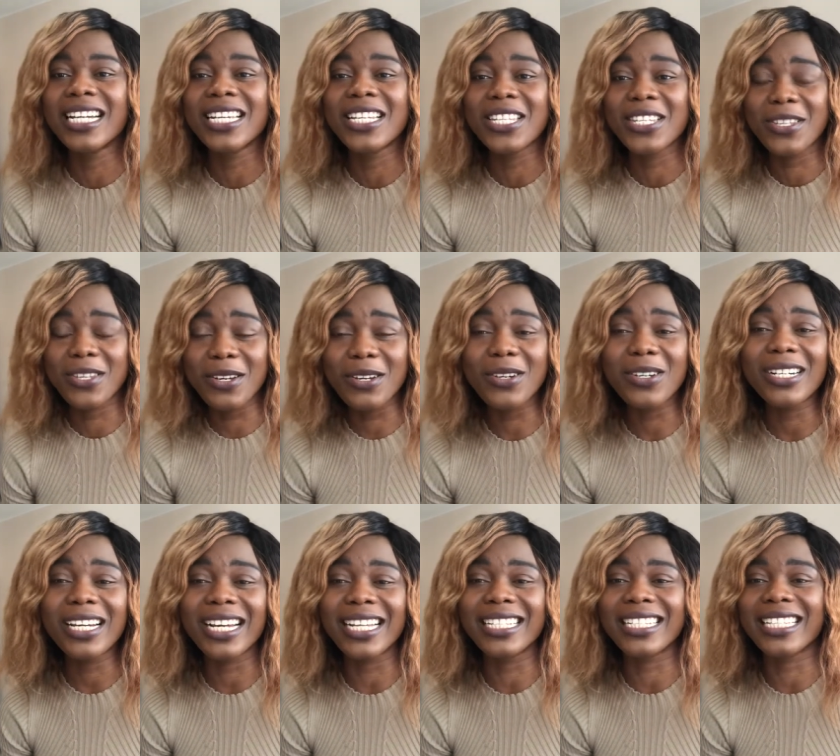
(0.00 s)
You
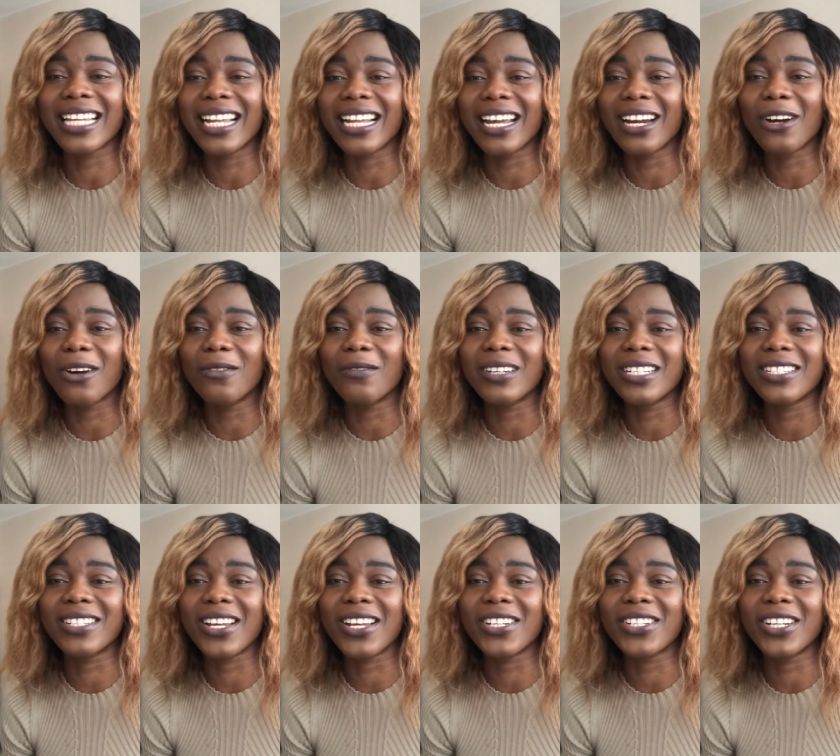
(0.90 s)
can start a
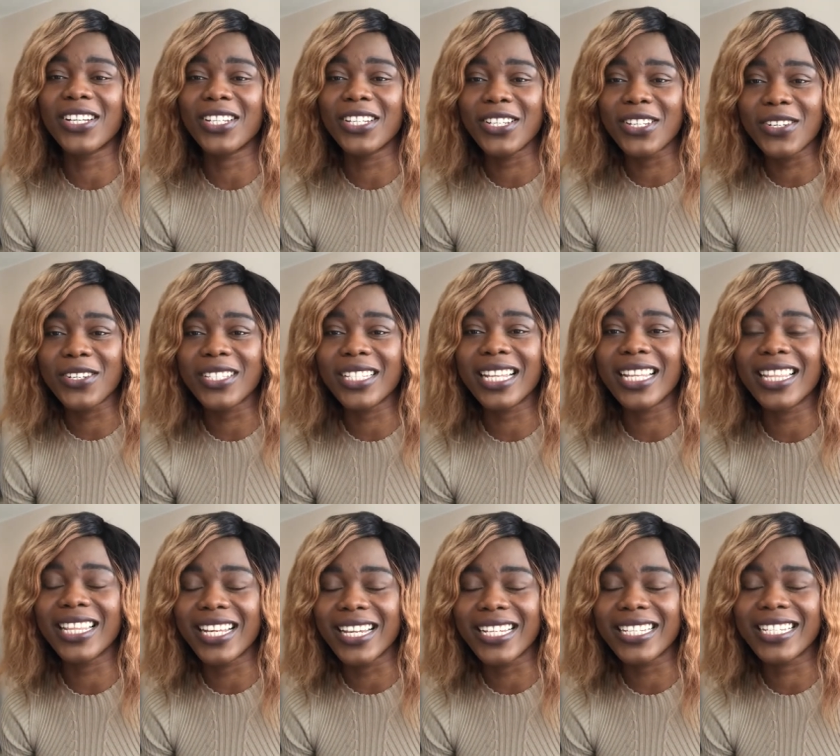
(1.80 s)
conversation
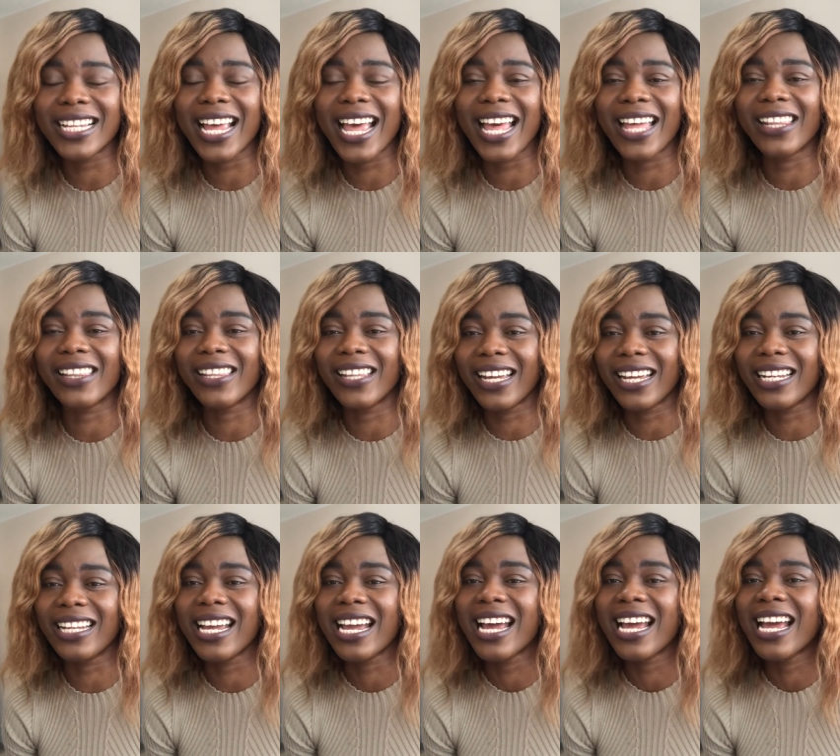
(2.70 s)
using this and
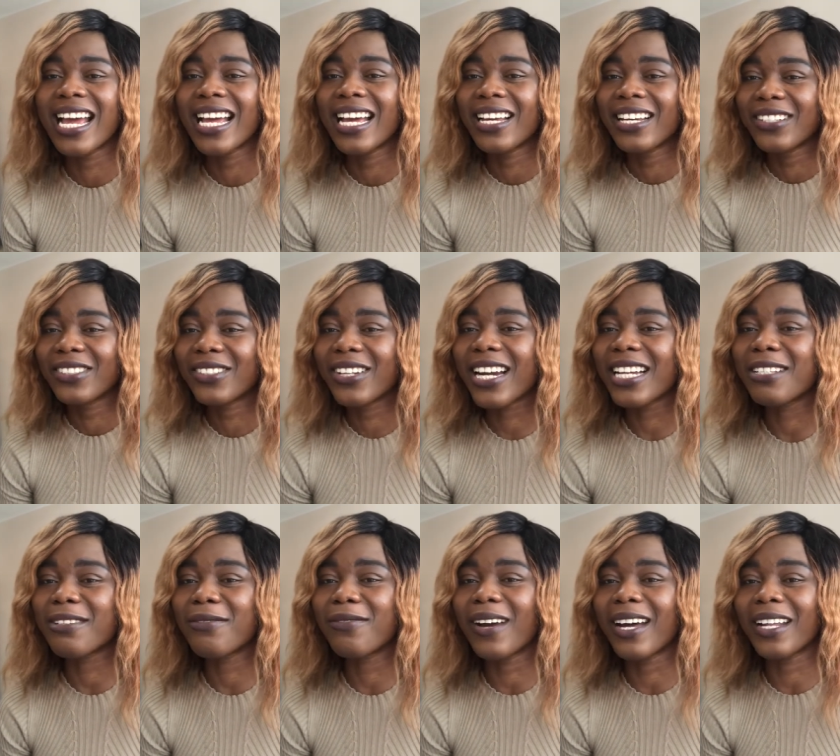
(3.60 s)
then try
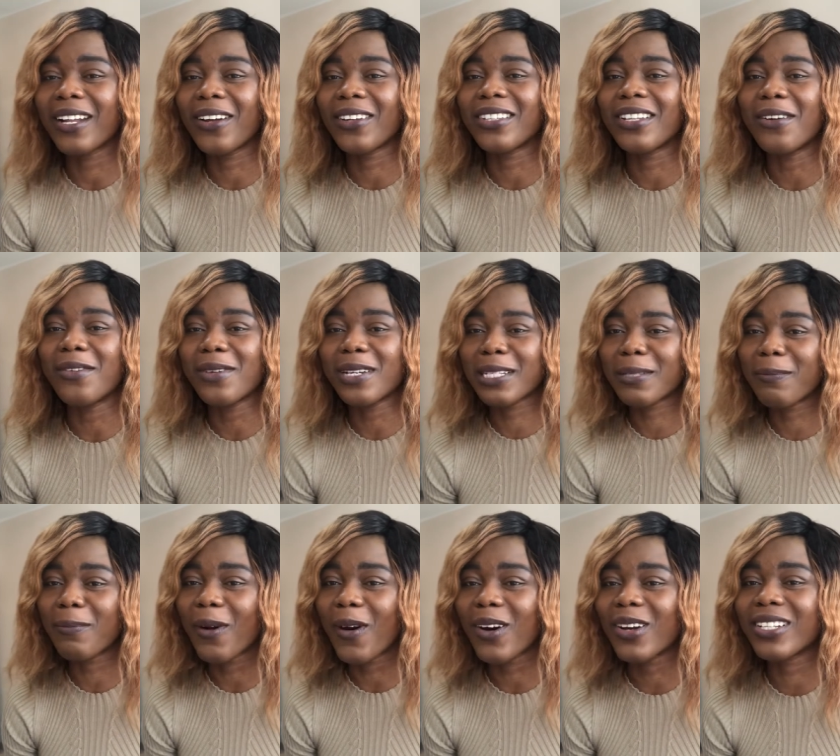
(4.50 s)
to find out the
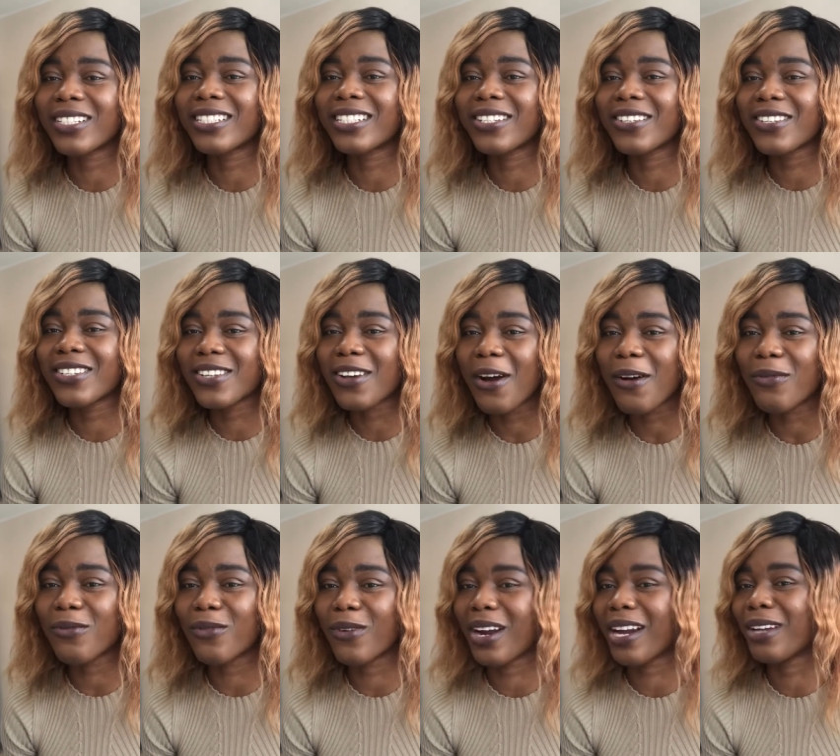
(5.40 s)
response your
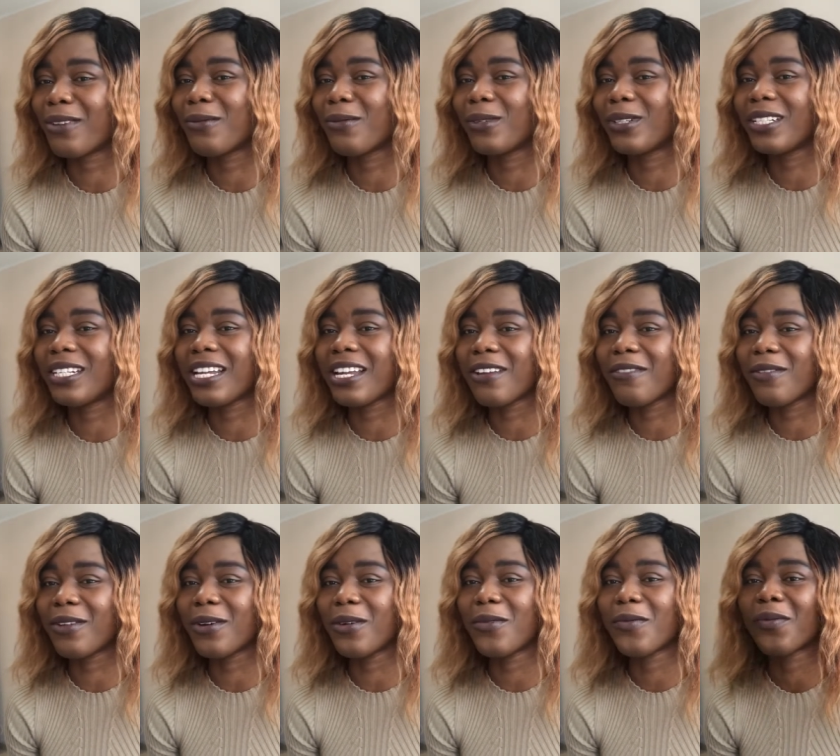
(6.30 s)
friend would give you.